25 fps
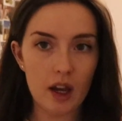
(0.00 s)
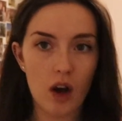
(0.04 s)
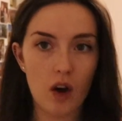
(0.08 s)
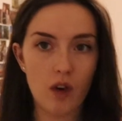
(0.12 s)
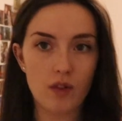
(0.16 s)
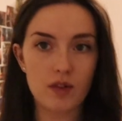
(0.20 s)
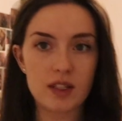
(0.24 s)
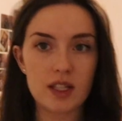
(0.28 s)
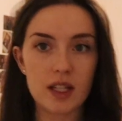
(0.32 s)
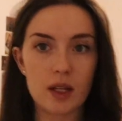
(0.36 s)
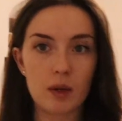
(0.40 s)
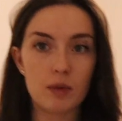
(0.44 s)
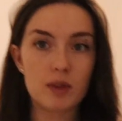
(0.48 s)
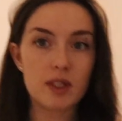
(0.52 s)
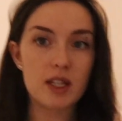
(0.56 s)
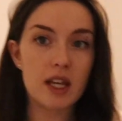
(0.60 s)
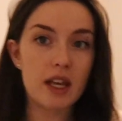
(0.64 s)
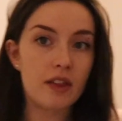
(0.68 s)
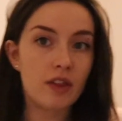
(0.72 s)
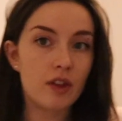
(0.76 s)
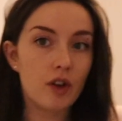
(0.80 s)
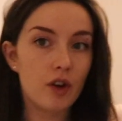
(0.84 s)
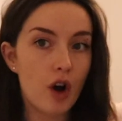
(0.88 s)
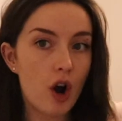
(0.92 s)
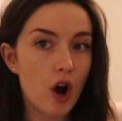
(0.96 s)
obviously it was
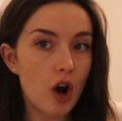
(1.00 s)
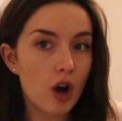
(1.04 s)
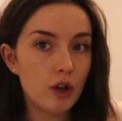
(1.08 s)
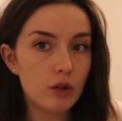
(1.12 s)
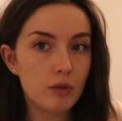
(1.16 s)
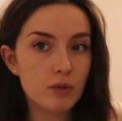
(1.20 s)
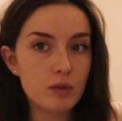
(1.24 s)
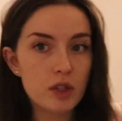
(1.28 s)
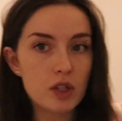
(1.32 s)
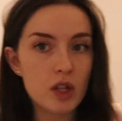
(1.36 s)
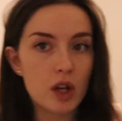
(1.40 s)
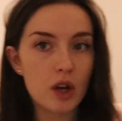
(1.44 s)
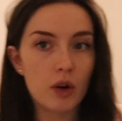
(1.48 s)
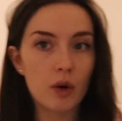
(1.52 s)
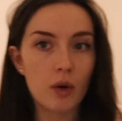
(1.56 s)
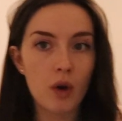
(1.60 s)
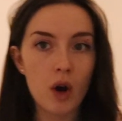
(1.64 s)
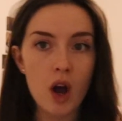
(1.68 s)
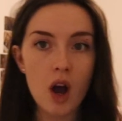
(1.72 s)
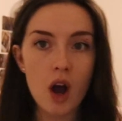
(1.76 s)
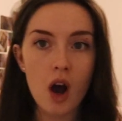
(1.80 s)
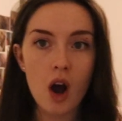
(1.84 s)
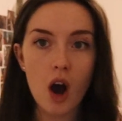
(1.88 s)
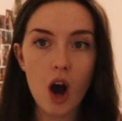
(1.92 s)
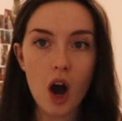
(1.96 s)
in their home,
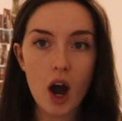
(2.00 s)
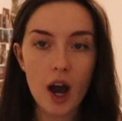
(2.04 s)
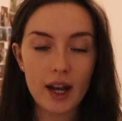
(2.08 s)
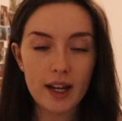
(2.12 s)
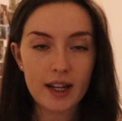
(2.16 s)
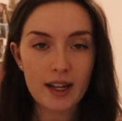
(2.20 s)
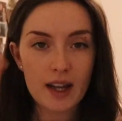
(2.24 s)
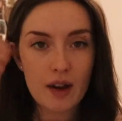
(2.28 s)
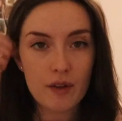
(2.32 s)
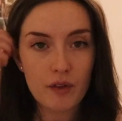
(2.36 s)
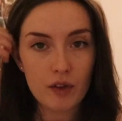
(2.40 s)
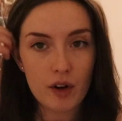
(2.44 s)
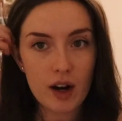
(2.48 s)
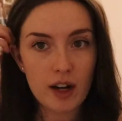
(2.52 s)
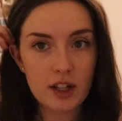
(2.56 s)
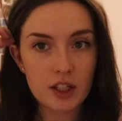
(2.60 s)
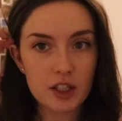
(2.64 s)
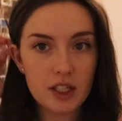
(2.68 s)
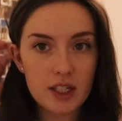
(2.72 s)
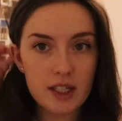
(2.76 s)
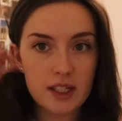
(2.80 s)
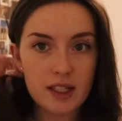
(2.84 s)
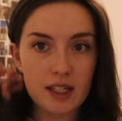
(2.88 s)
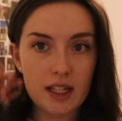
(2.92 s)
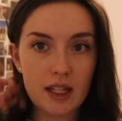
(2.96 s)
so I'd never
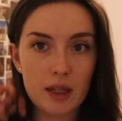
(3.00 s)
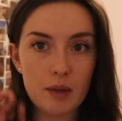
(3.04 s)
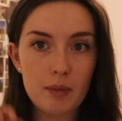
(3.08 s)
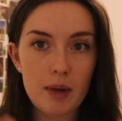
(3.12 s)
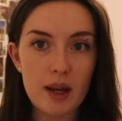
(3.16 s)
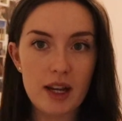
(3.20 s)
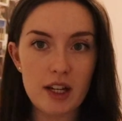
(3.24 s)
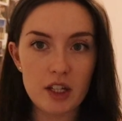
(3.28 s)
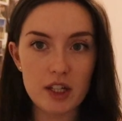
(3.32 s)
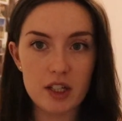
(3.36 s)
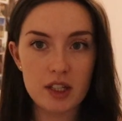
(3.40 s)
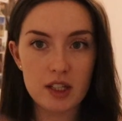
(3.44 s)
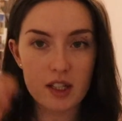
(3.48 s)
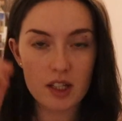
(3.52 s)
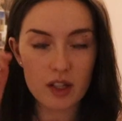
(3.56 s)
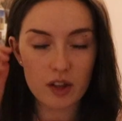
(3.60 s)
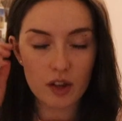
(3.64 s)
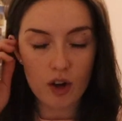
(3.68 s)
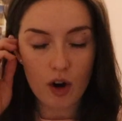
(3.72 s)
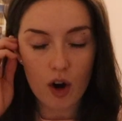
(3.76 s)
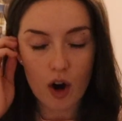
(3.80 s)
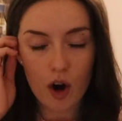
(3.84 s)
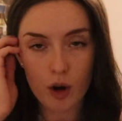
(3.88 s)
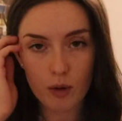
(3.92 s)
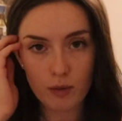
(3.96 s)
actually seen patients in
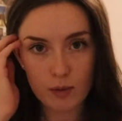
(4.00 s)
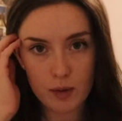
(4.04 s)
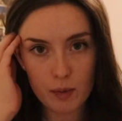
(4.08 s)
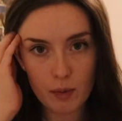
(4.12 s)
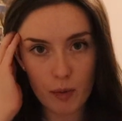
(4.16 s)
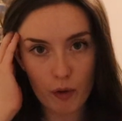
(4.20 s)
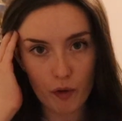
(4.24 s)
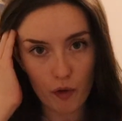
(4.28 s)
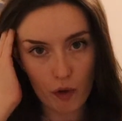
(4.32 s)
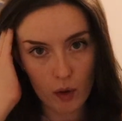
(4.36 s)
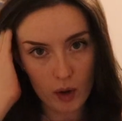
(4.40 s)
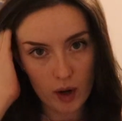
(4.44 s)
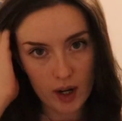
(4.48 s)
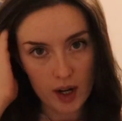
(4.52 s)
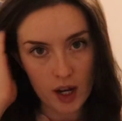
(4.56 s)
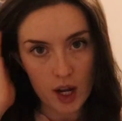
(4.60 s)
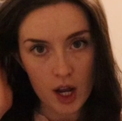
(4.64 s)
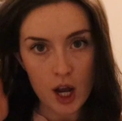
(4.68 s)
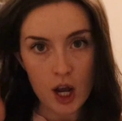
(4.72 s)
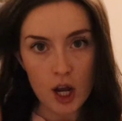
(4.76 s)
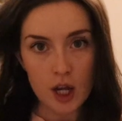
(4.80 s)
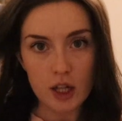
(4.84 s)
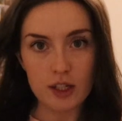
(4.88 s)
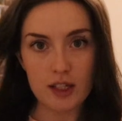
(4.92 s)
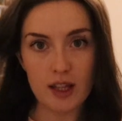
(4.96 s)
their homes before,
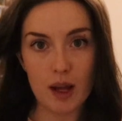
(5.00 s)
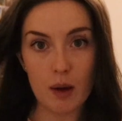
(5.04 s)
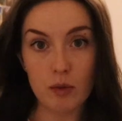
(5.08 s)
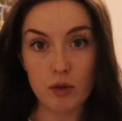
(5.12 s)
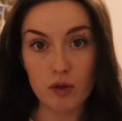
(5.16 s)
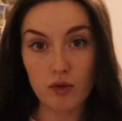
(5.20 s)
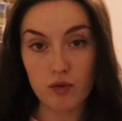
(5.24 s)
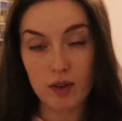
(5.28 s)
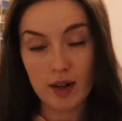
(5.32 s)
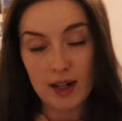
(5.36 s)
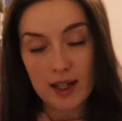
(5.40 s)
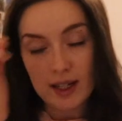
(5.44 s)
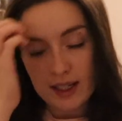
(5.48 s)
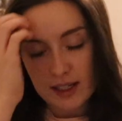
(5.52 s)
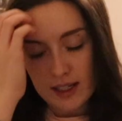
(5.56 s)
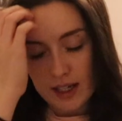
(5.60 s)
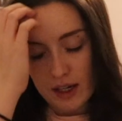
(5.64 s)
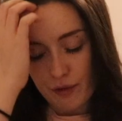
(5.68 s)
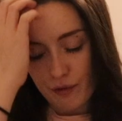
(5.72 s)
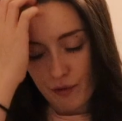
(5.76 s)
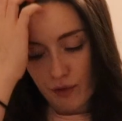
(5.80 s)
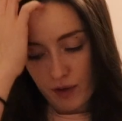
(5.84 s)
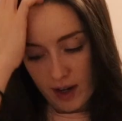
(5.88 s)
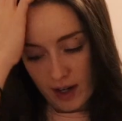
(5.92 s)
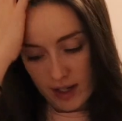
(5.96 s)
so that was really
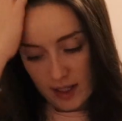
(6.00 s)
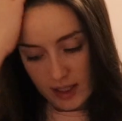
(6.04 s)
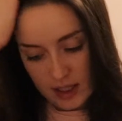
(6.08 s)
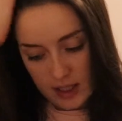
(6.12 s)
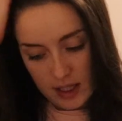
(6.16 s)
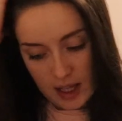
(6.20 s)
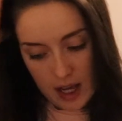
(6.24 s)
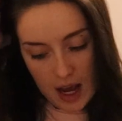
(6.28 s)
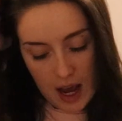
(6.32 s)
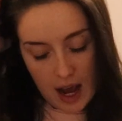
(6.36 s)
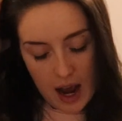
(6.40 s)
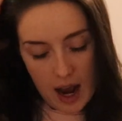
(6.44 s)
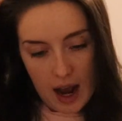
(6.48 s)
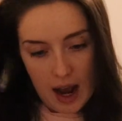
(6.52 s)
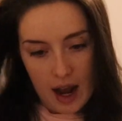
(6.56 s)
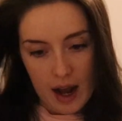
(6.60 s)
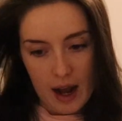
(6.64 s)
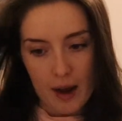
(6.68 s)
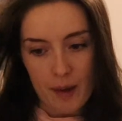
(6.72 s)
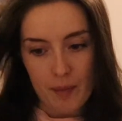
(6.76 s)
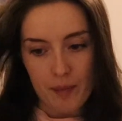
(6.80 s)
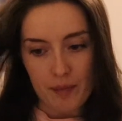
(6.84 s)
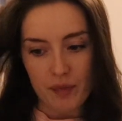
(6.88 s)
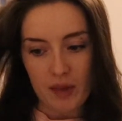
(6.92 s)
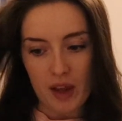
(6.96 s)
different.
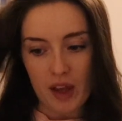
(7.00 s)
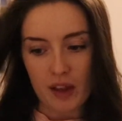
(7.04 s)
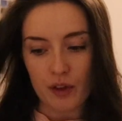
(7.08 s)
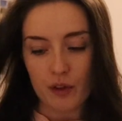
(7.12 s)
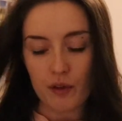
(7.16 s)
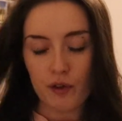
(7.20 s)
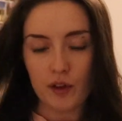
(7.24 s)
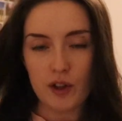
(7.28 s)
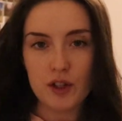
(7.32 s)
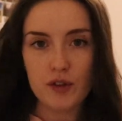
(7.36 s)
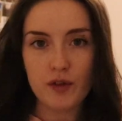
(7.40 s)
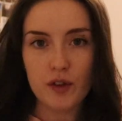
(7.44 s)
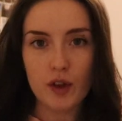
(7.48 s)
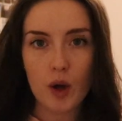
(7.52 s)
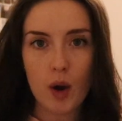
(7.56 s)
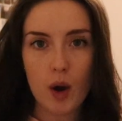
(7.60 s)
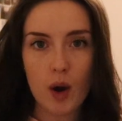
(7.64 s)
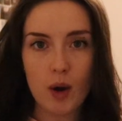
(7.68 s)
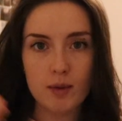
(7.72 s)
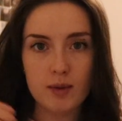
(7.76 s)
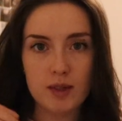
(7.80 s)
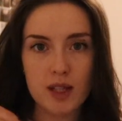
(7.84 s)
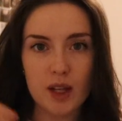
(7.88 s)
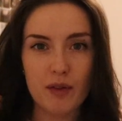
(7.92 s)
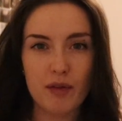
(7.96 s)
And the first few
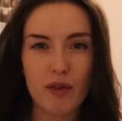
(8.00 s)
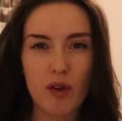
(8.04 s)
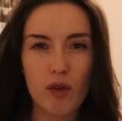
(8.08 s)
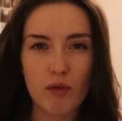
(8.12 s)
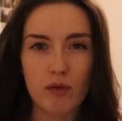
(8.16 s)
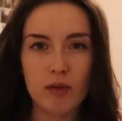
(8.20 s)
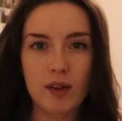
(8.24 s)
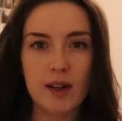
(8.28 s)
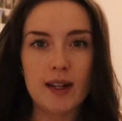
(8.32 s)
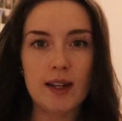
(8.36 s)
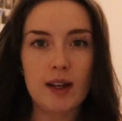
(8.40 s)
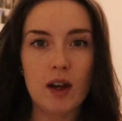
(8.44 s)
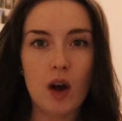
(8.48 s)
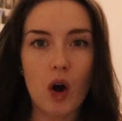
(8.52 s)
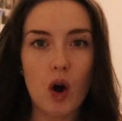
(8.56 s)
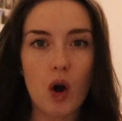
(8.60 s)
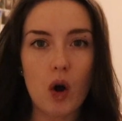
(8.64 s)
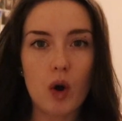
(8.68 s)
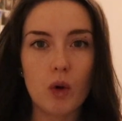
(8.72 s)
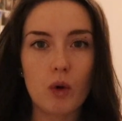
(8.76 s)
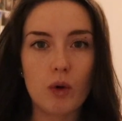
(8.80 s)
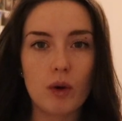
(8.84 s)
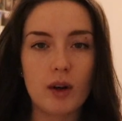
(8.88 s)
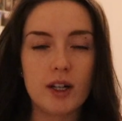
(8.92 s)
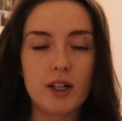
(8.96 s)
homes I felt really
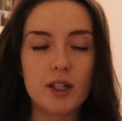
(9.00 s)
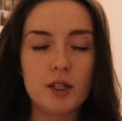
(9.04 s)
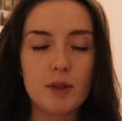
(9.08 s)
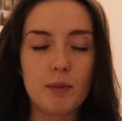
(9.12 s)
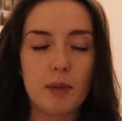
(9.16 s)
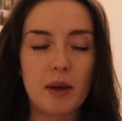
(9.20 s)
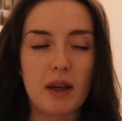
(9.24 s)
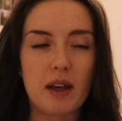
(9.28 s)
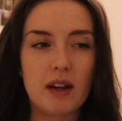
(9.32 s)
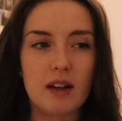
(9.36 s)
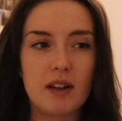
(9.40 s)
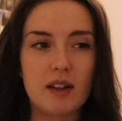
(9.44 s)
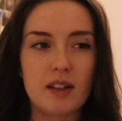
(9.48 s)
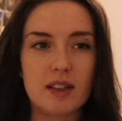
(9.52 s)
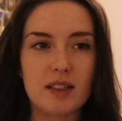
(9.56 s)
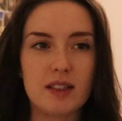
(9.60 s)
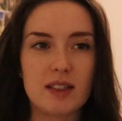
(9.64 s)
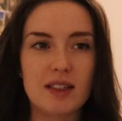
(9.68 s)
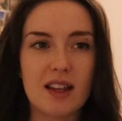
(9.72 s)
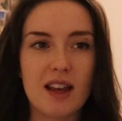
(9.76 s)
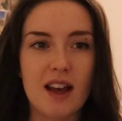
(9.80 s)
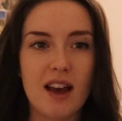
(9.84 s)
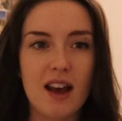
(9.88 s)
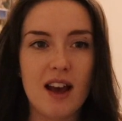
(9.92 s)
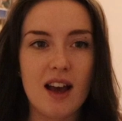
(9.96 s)
awkward
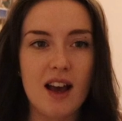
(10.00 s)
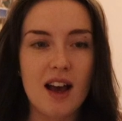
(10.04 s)
because